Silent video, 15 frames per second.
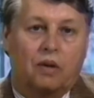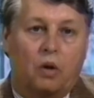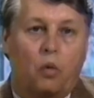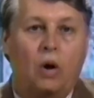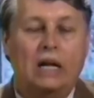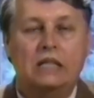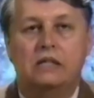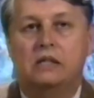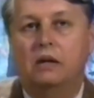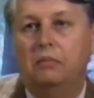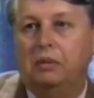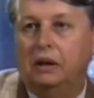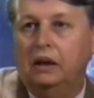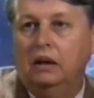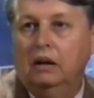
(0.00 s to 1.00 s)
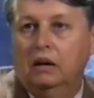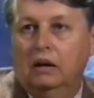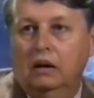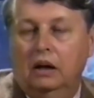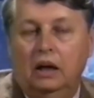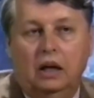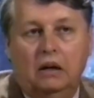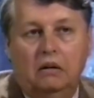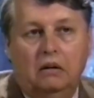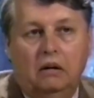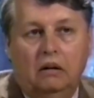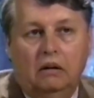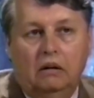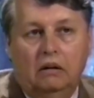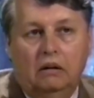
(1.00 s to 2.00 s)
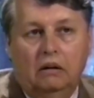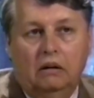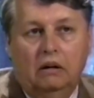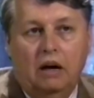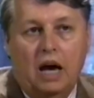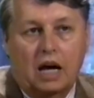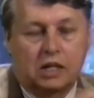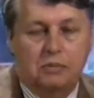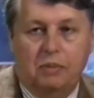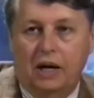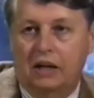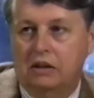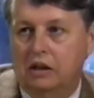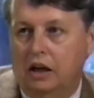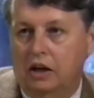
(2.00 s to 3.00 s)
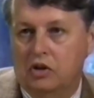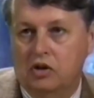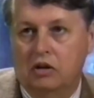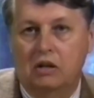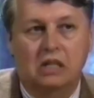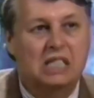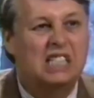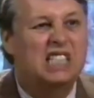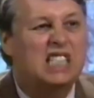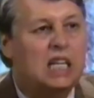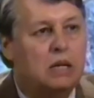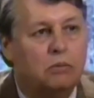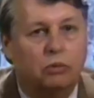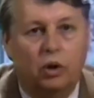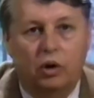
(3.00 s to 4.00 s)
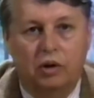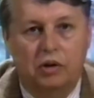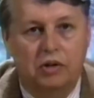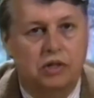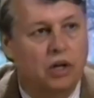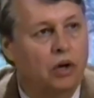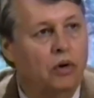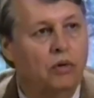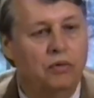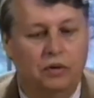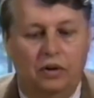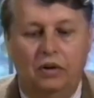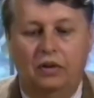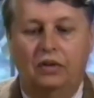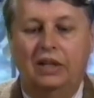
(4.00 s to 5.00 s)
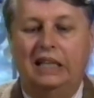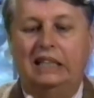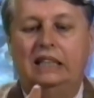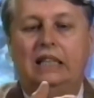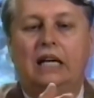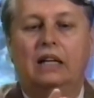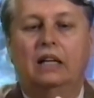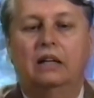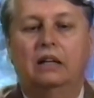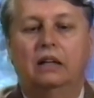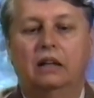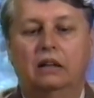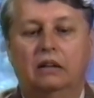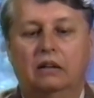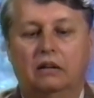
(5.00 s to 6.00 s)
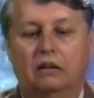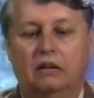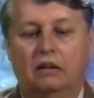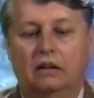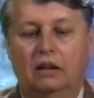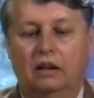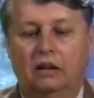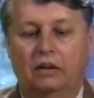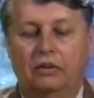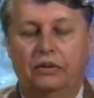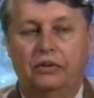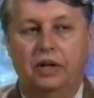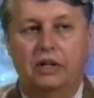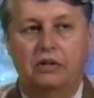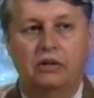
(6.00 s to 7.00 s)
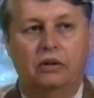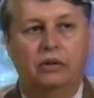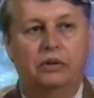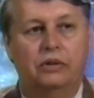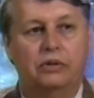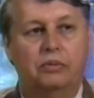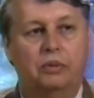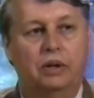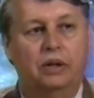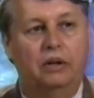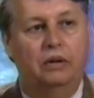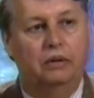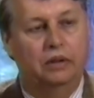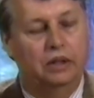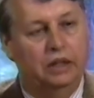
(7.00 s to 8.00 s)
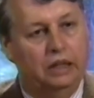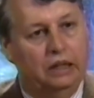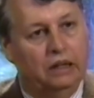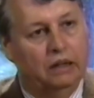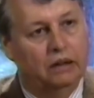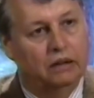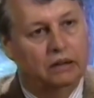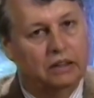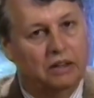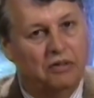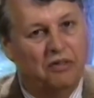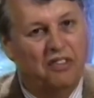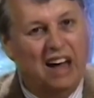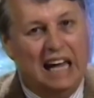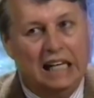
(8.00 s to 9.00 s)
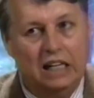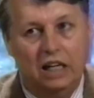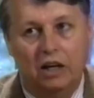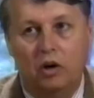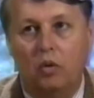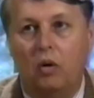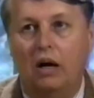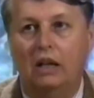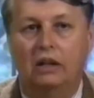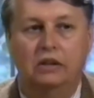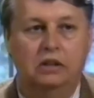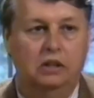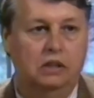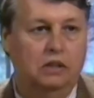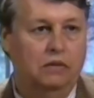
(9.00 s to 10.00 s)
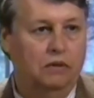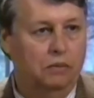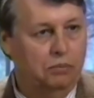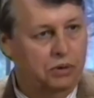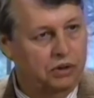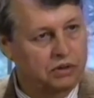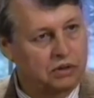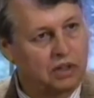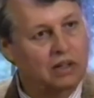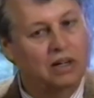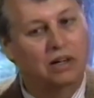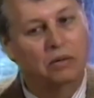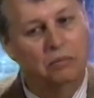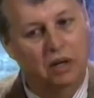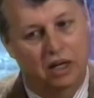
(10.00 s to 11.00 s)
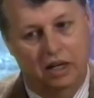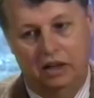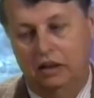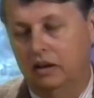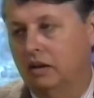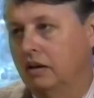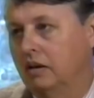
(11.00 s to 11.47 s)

One simply, in expectation, steamrollers over the delicate little thresholds where the defining qualities of the person are made.